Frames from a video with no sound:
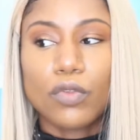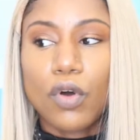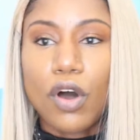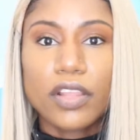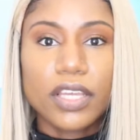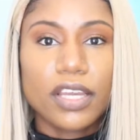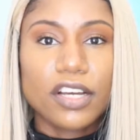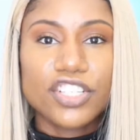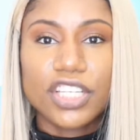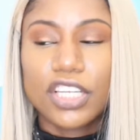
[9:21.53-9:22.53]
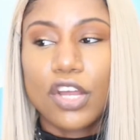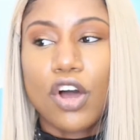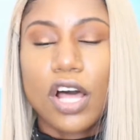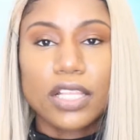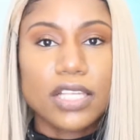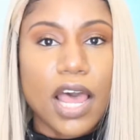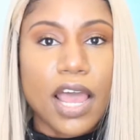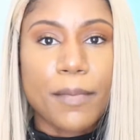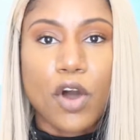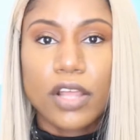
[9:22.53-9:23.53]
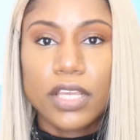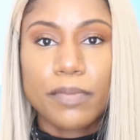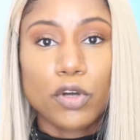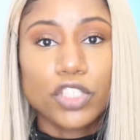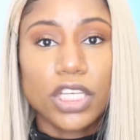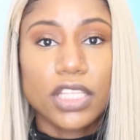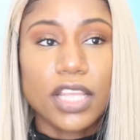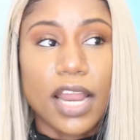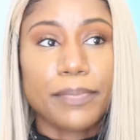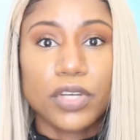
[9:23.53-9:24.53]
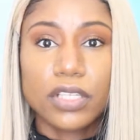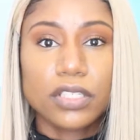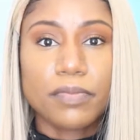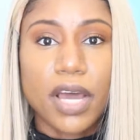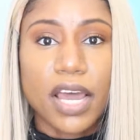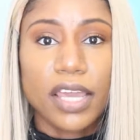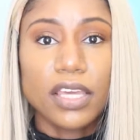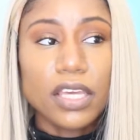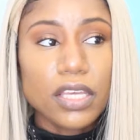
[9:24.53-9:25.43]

All the energy, all the time, all the emotion that I put into my